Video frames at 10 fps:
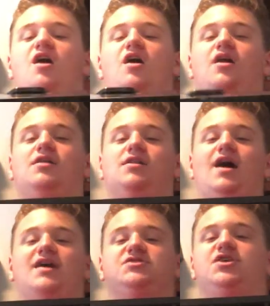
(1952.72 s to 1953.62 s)
a
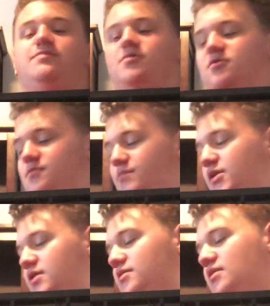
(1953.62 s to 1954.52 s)
lot cheaper,
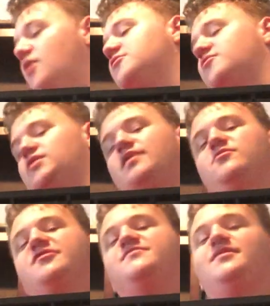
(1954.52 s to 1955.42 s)
but also a lot
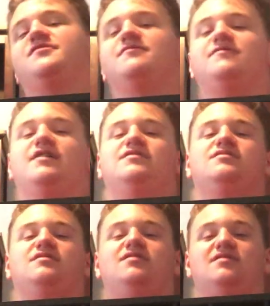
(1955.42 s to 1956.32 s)
more expensive. Like,
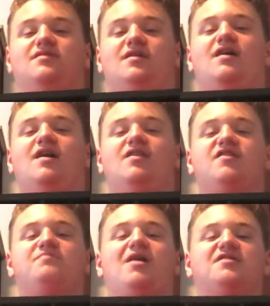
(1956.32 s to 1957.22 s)

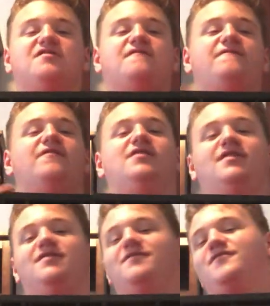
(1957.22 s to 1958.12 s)
this box is
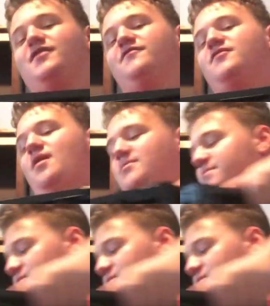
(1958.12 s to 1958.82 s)
full of comic